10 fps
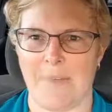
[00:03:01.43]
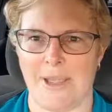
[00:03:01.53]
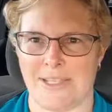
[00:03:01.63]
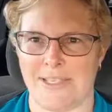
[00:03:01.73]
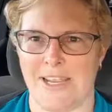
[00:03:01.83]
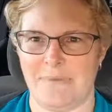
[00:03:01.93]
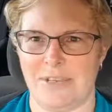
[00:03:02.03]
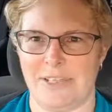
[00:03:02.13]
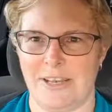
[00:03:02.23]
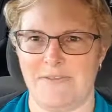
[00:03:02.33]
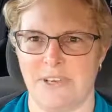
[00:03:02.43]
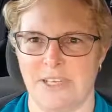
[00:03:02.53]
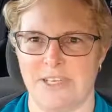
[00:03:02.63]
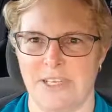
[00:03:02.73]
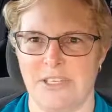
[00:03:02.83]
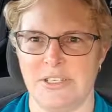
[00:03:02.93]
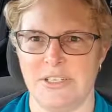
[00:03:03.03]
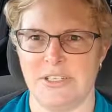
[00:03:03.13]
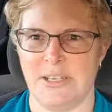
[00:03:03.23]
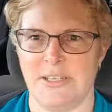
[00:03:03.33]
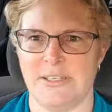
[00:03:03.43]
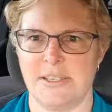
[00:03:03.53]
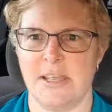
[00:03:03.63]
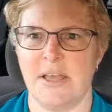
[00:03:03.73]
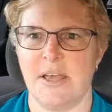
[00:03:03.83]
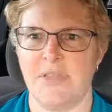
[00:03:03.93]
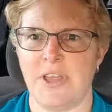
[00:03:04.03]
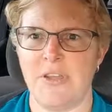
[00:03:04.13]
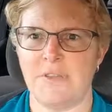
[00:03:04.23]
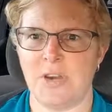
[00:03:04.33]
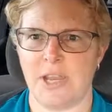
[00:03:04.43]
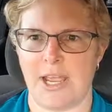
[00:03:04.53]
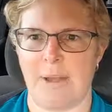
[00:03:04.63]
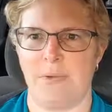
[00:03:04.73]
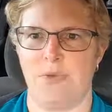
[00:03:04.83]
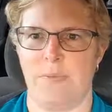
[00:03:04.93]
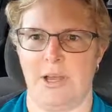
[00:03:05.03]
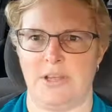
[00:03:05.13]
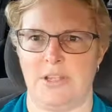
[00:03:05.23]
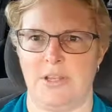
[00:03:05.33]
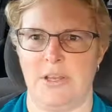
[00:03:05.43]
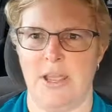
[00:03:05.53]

about 10% for contingencies, then you've got a capital budget.